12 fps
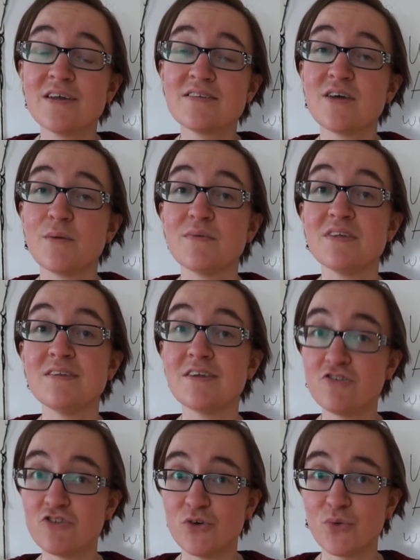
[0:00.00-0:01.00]
some
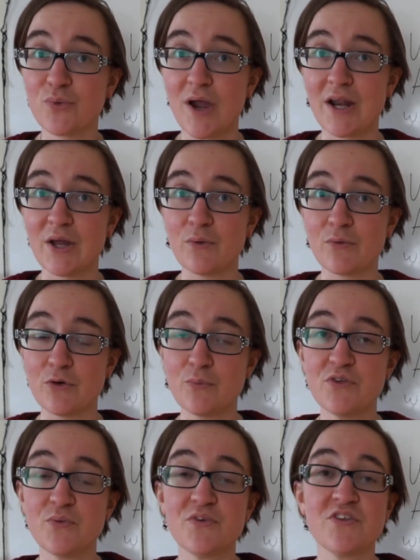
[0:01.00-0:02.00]
digital writing
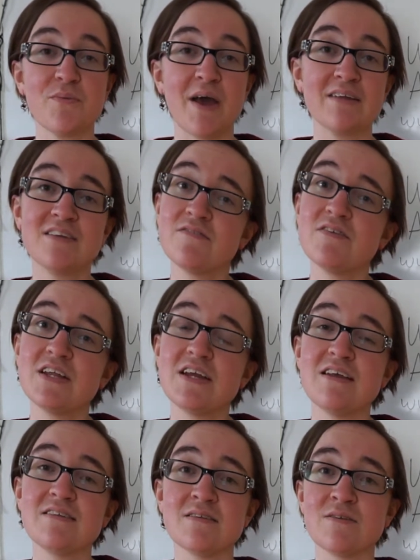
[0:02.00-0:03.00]
groups with some
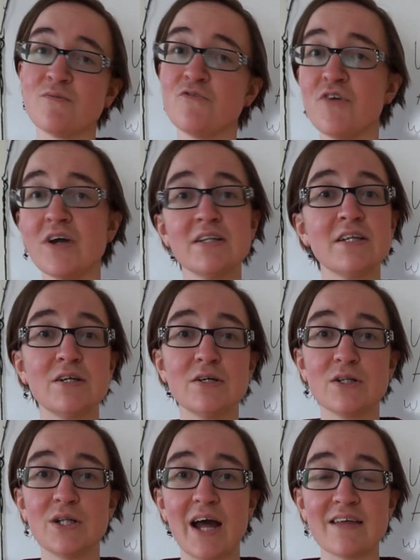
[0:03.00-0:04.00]
activities and some fun little
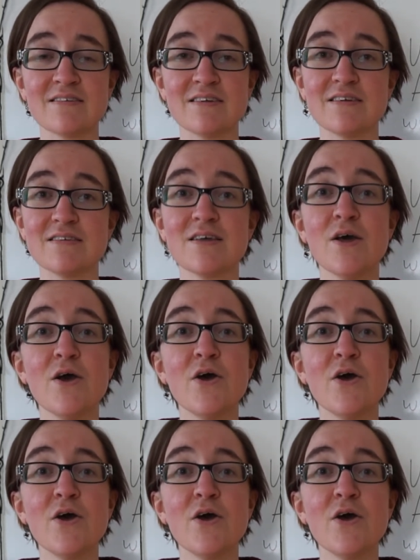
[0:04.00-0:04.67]
classes